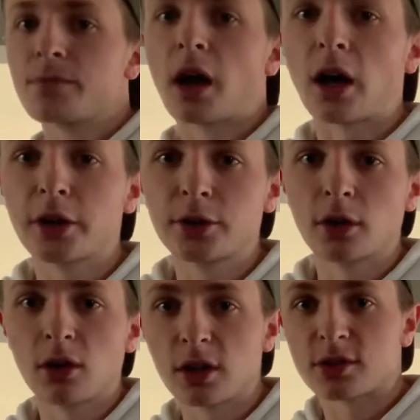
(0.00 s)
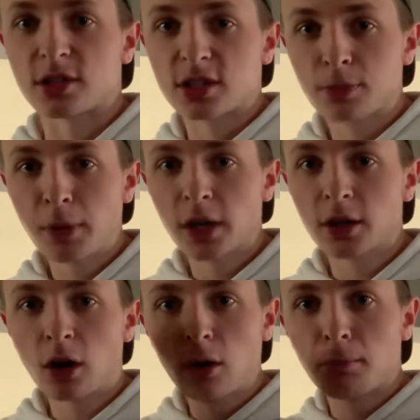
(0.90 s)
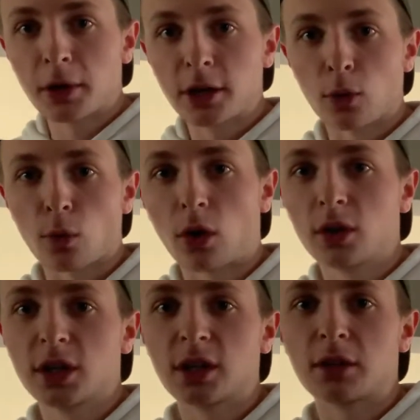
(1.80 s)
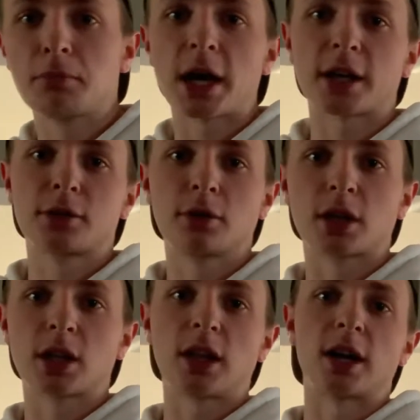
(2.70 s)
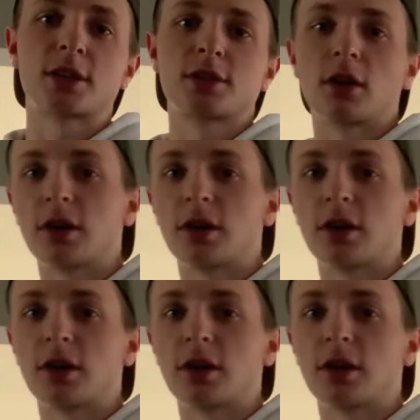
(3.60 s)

all you're doing is a spit note, but you're rolling it in back to a cluck. So